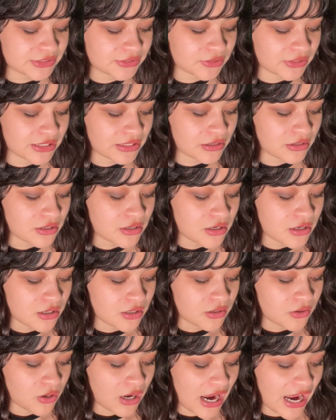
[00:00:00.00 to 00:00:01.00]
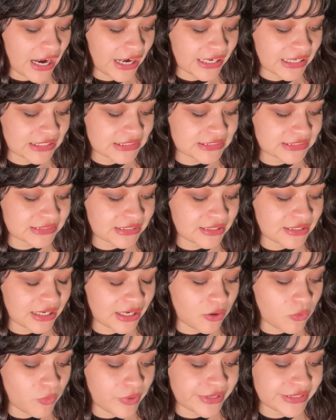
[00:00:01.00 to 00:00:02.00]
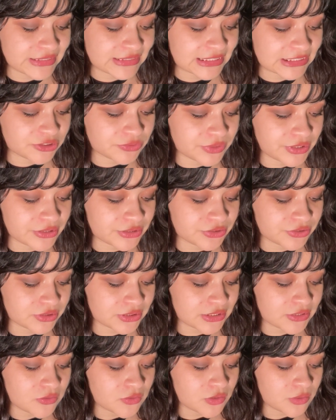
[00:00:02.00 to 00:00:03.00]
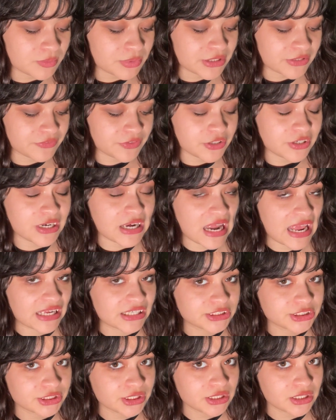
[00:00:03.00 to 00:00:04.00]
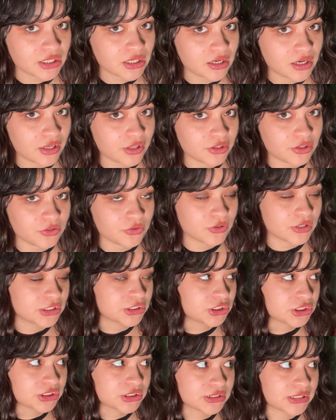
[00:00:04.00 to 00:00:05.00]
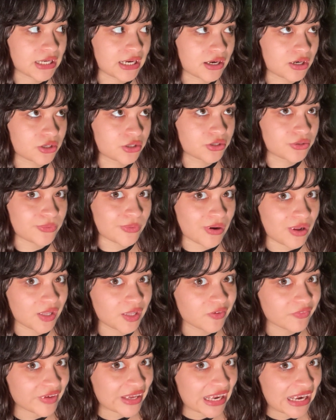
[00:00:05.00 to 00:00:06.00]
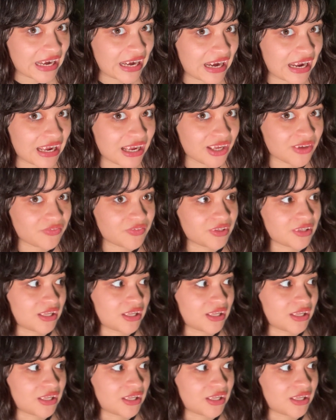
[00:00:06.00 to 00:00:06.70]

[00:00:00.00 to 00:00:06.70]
So like ice and like wind/weather is really cool. But if you're nature, you can just like do all of it. I feel